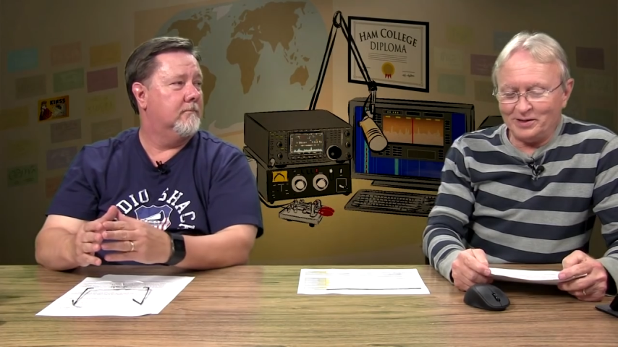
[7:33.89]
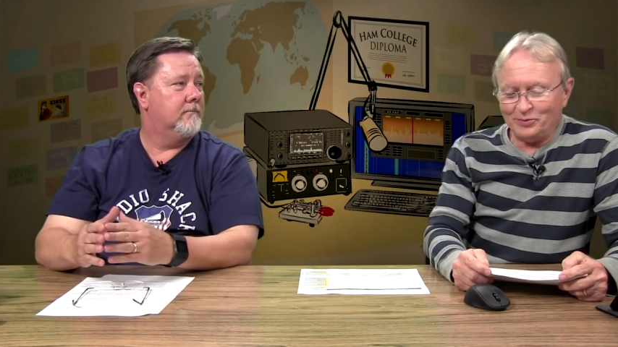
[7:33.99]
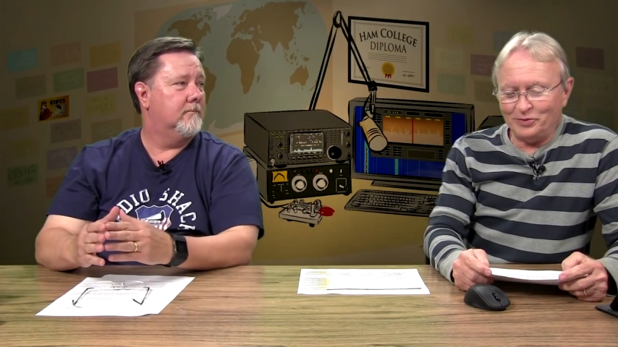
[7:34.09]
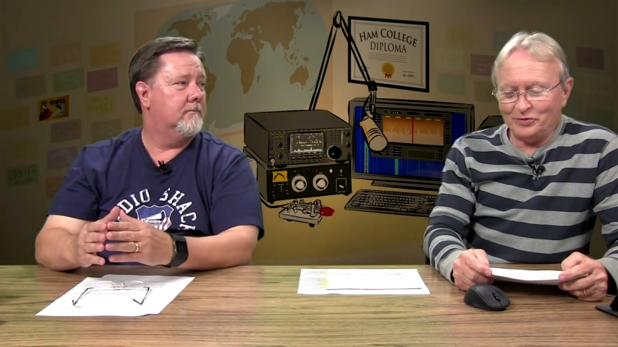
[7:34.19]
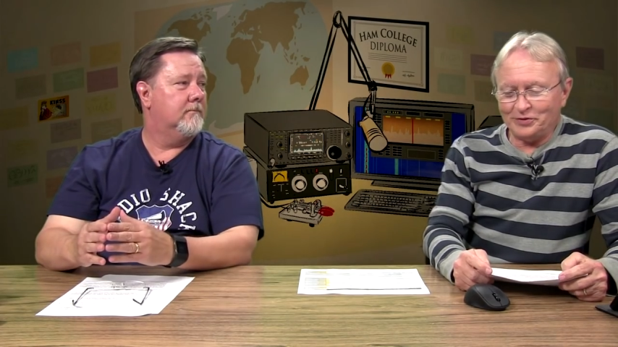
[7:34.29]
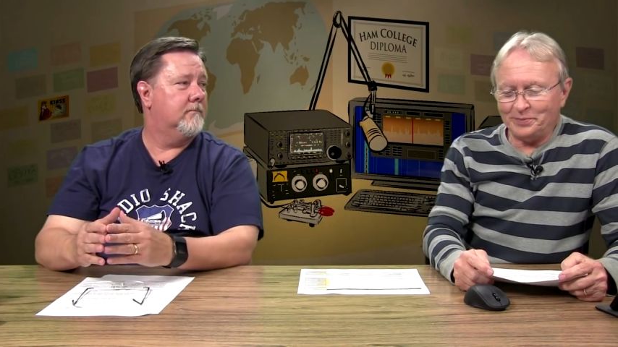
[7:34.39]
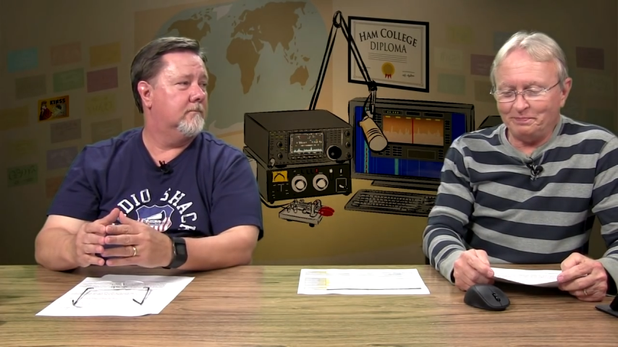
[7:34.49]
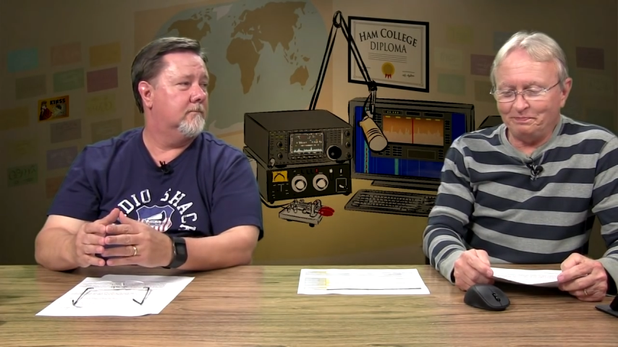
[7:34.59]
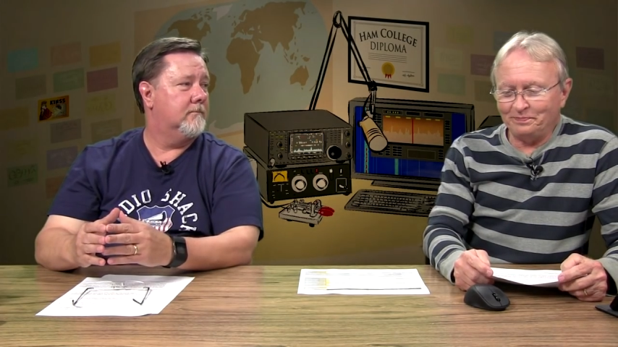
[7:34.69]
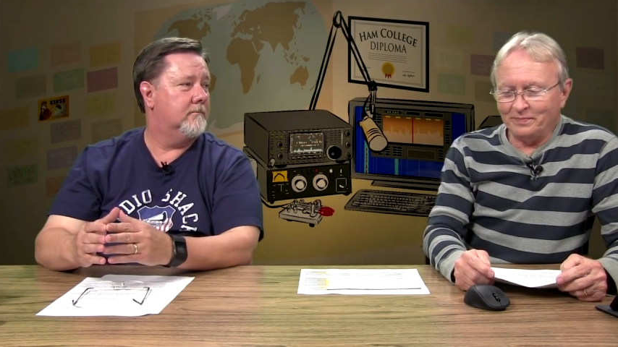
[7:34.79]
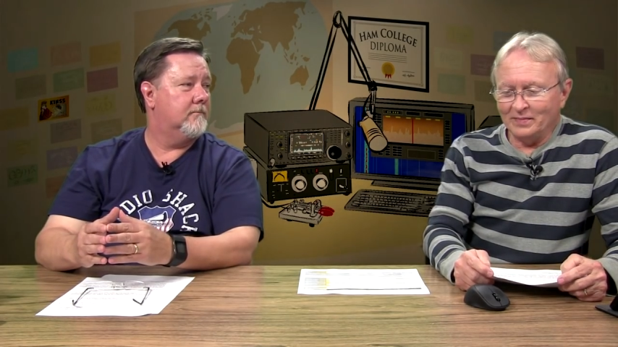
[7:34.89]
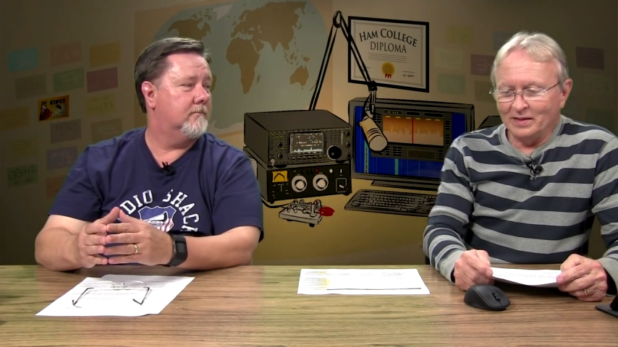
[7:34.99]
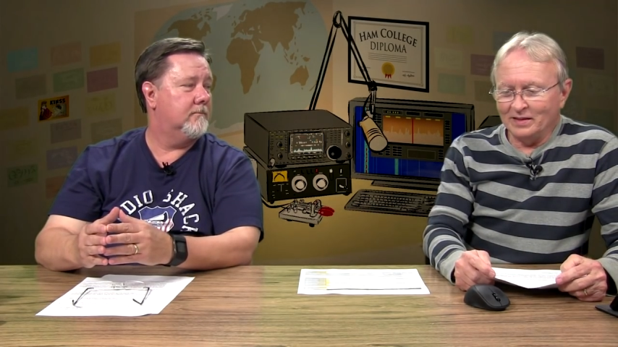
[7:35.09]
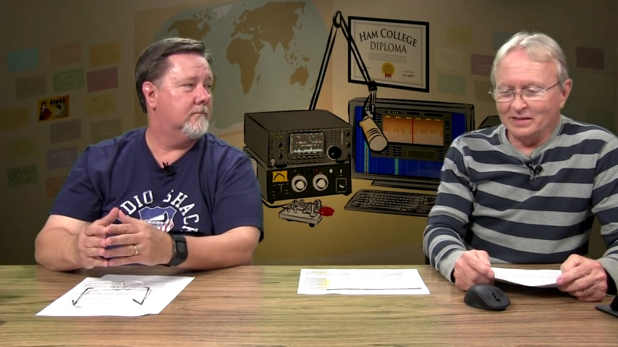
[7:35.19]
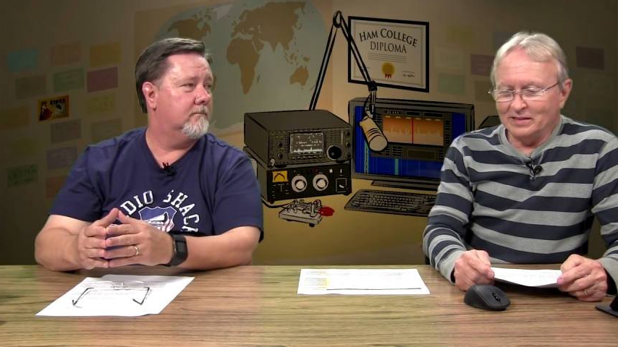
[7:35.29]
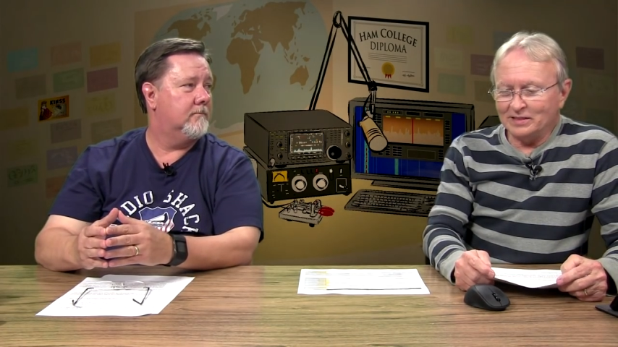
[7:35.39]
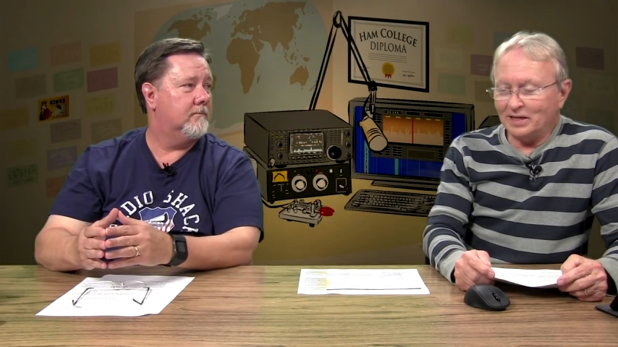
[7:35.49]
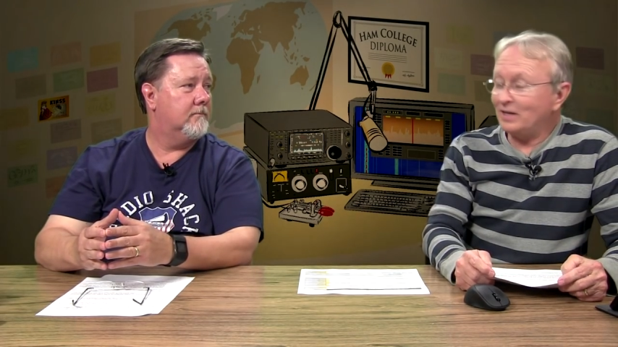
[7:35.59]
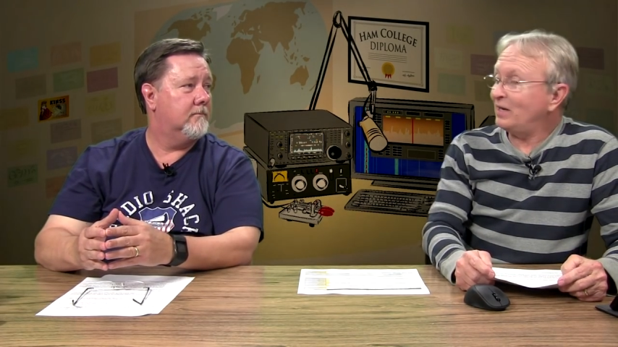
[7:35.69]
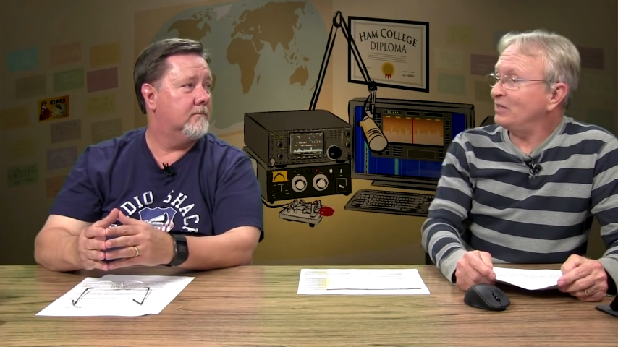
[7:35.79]
Speaker 1: with some
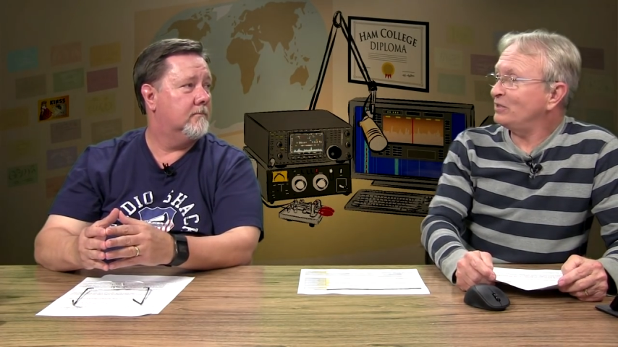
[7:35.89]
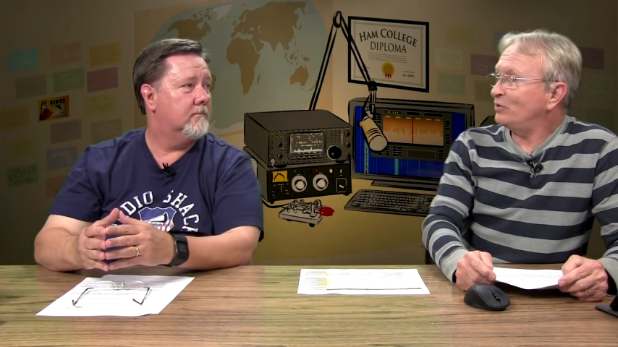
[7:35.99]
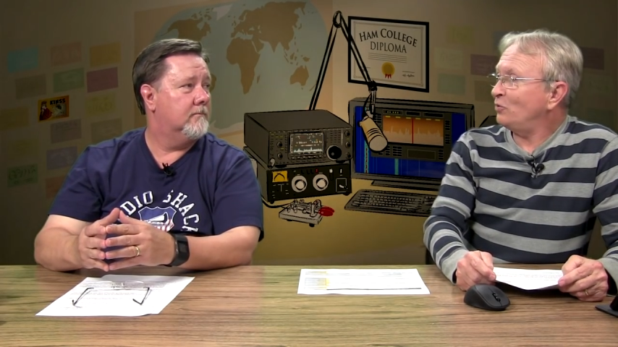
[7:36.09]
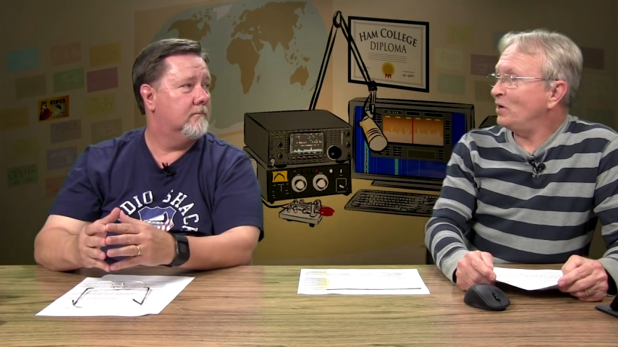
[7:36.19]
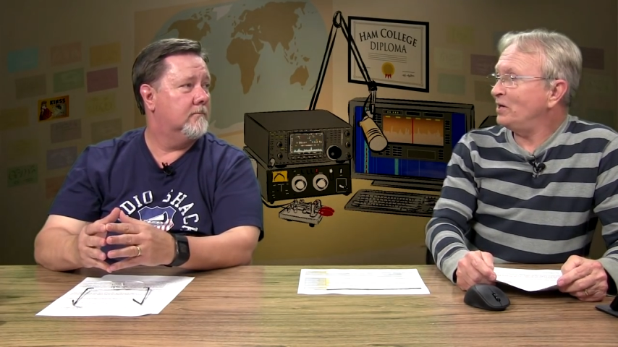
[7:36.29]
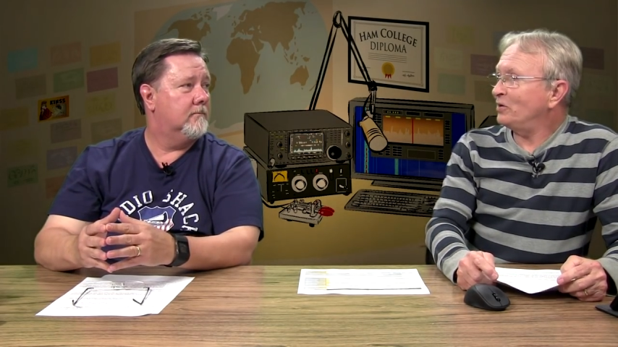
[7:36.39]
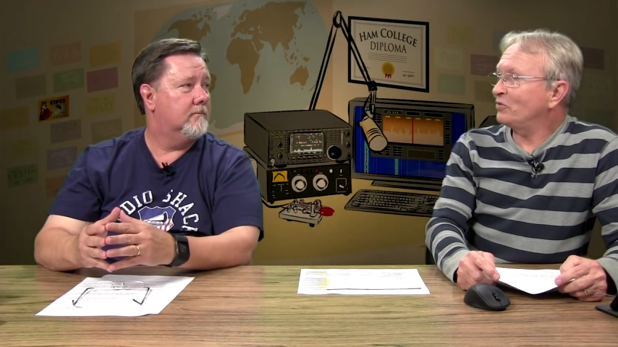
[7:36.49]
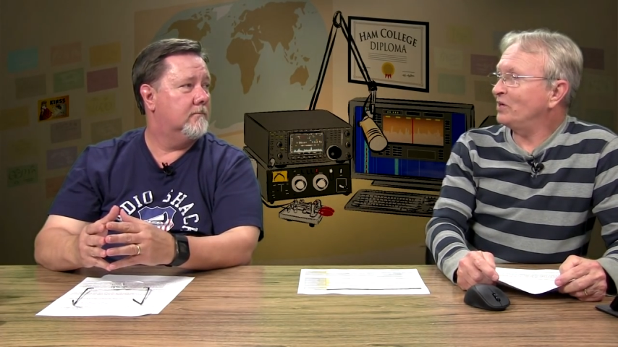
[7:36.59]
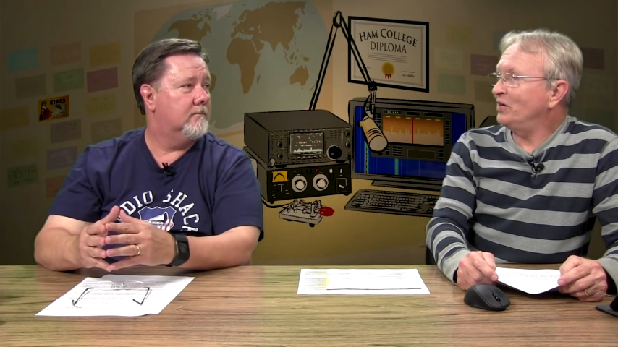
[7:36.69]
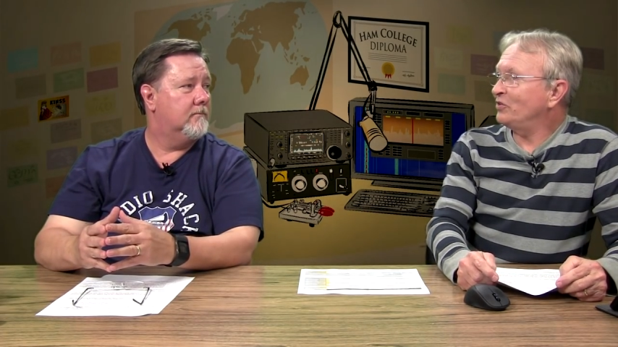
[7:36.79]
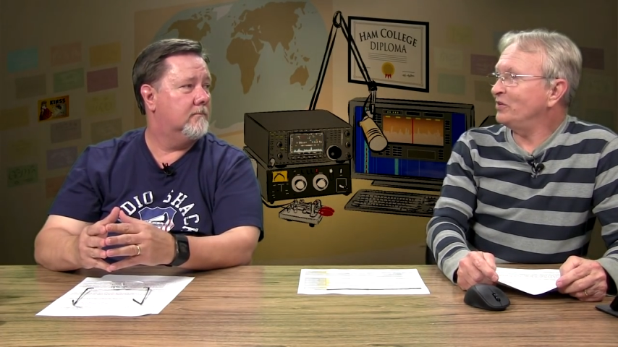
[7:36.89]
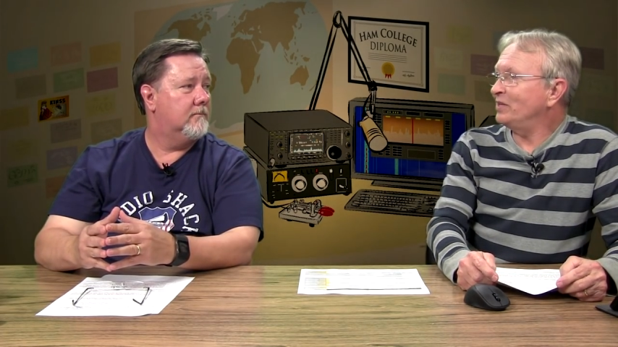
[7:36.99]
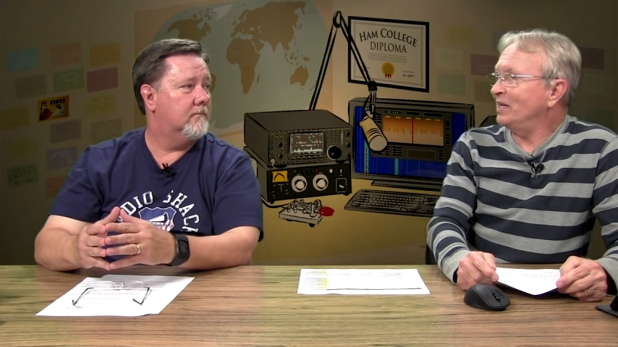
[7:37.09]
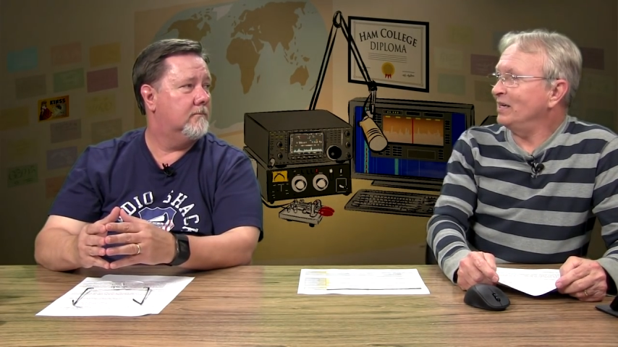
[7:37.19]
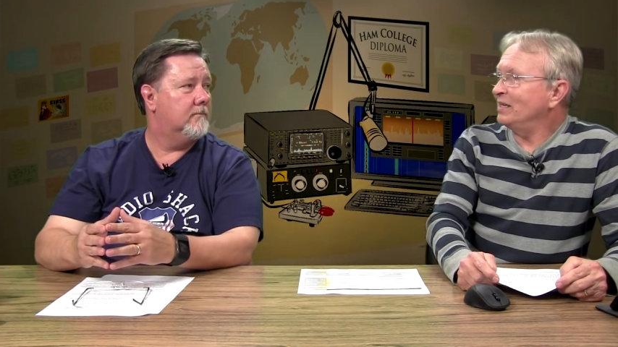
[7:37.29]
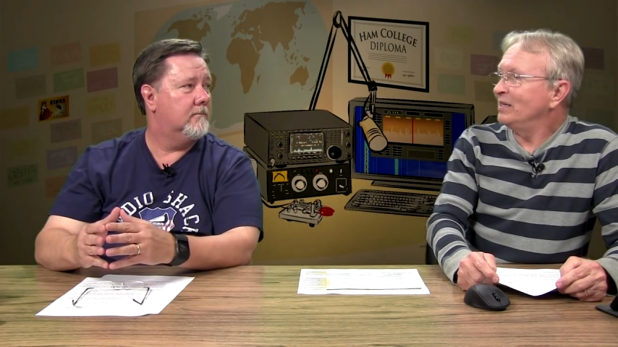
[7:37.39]
satellites at a radio station that